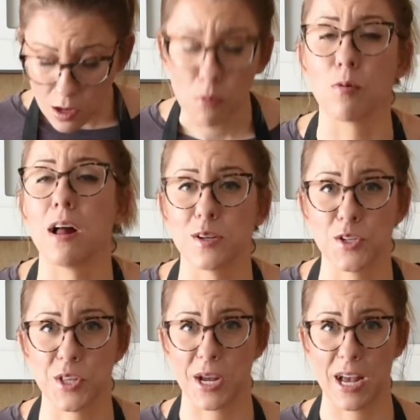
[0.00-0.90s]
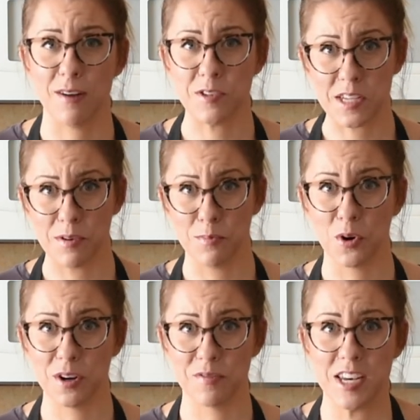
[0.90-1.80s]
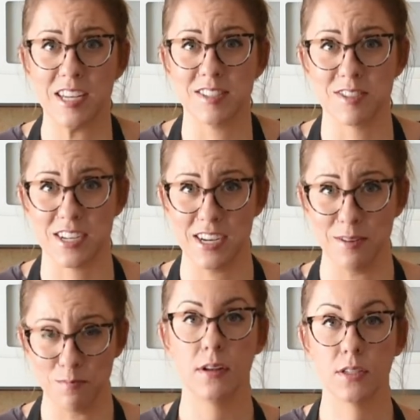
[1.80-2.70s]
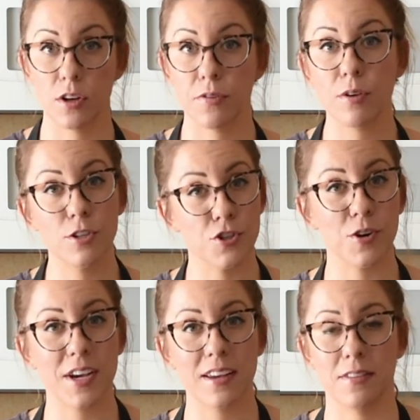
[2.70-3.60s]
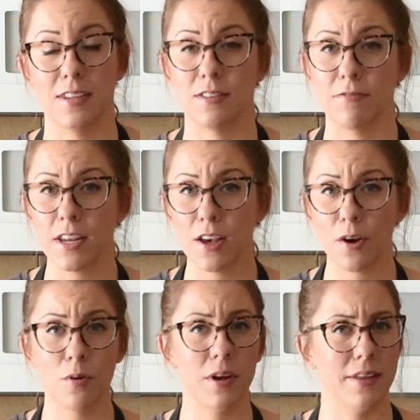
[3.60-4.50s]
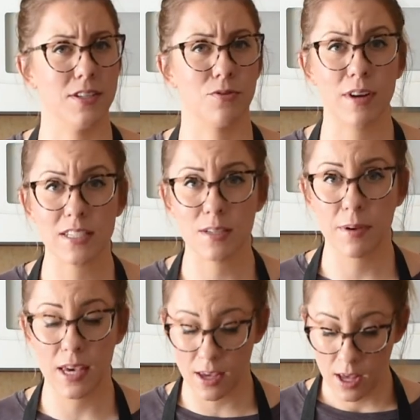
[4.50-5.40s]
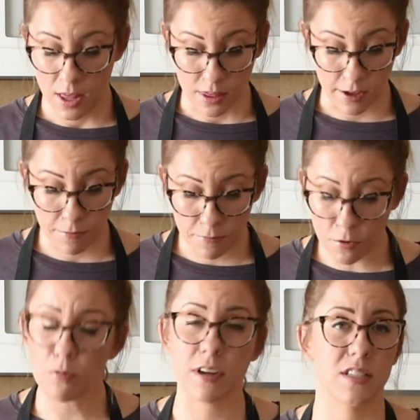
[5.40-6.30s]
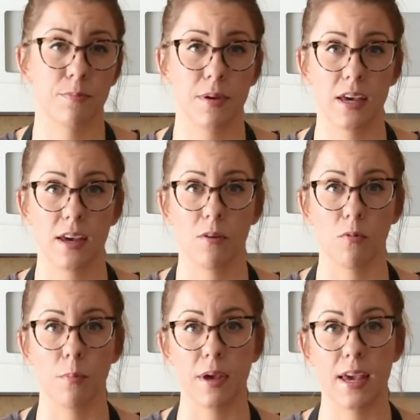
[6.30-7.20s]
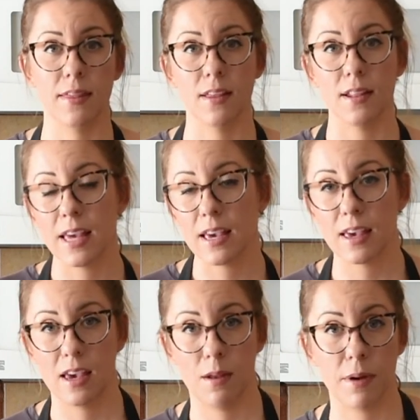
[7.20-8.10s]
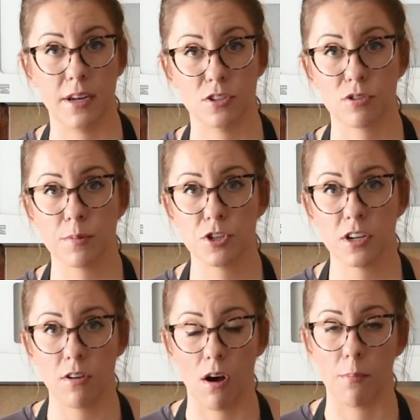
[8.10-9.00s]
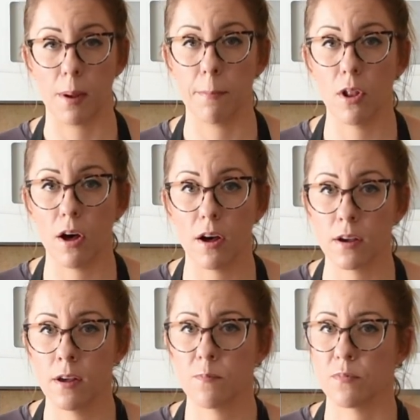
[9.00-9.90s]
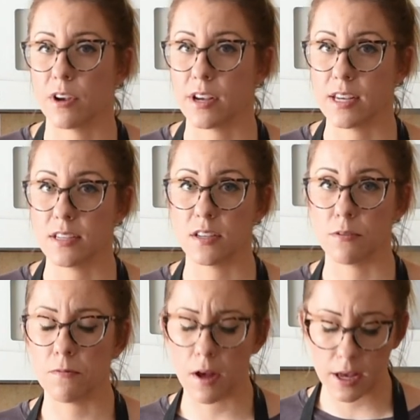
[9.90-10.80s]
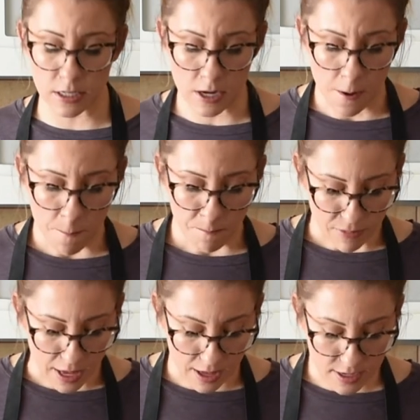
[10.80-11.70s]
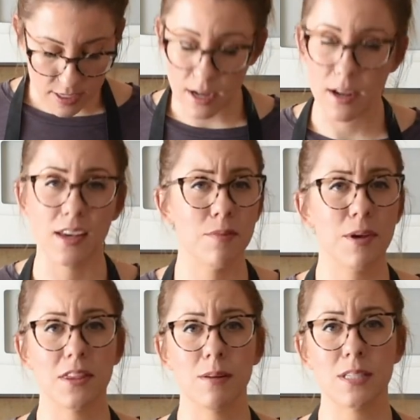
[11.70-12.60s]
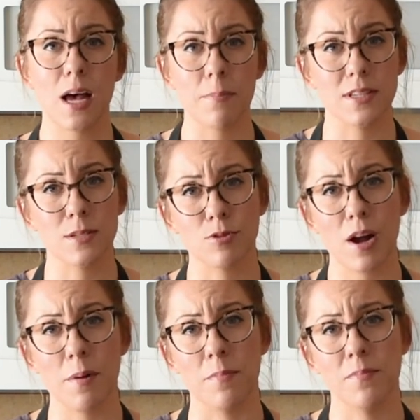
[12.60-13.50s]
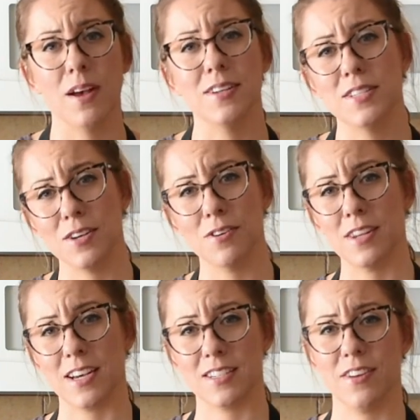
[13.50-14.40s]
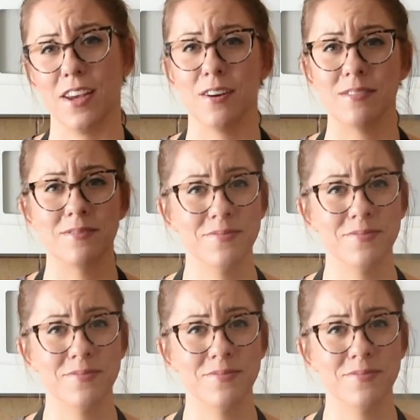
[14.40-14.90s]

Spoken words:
Relish that I have 7 more of these to eat. So if you enjoyed this video and this recipe, the full recipe will be in the link in my description on my blog. Very easy to find. And give me a thumbs up and subscribe. I'll see you on the next video.